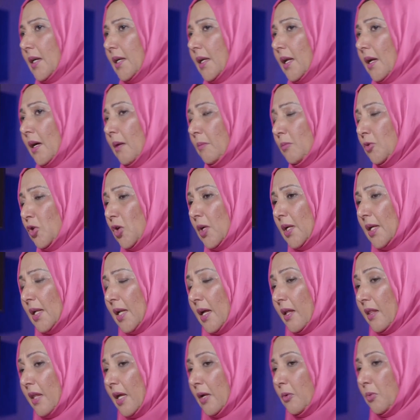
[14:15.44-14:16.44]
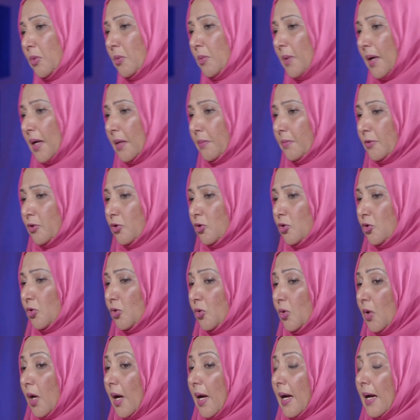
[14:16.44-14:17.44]
And alhamdulillah, that we were able to
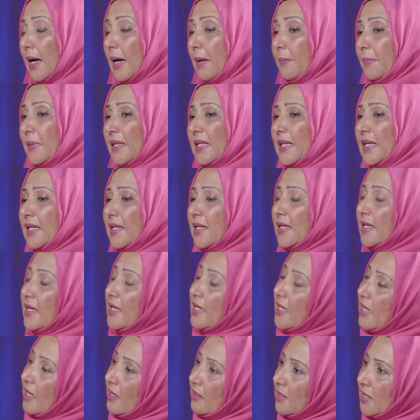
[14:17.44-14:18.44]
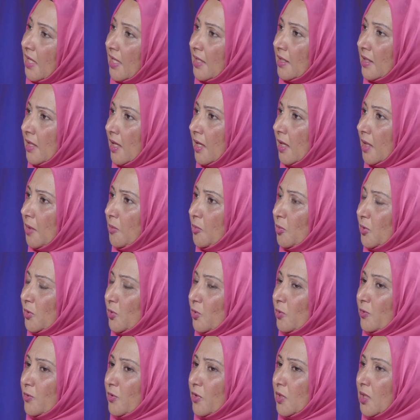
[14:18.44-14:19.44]
do. But in and around that time
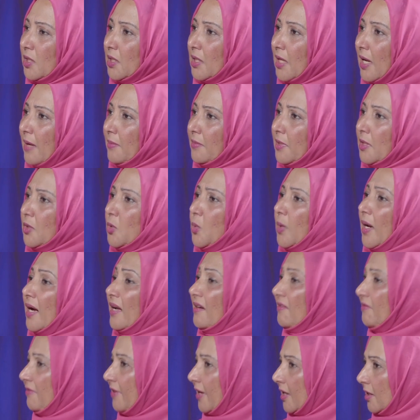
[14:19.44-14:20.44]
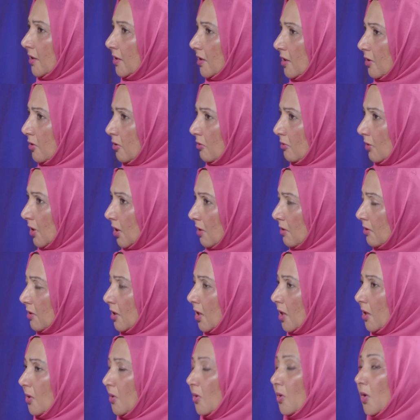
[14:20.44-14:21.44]
was also the time that we unveiled the new
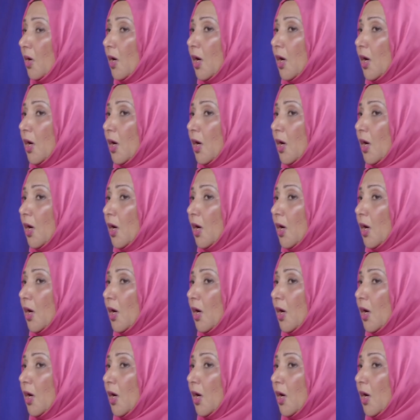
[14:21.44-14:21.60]
logo.